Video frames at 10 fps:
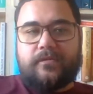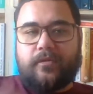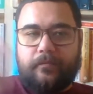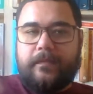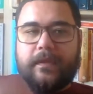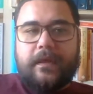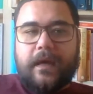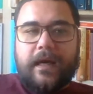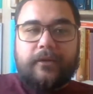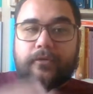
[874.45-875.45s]
So
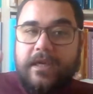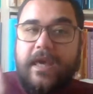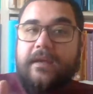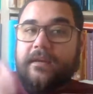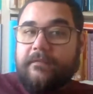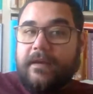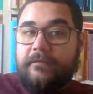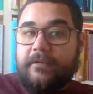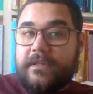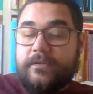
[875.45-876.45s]
I don't care if
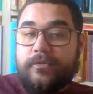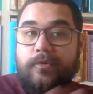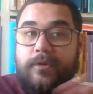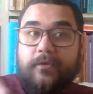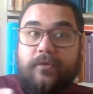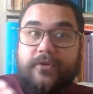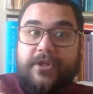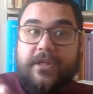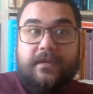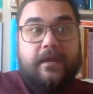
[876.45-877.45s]
anyone is Sunni or
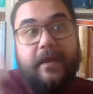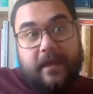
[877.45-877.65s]
Shia.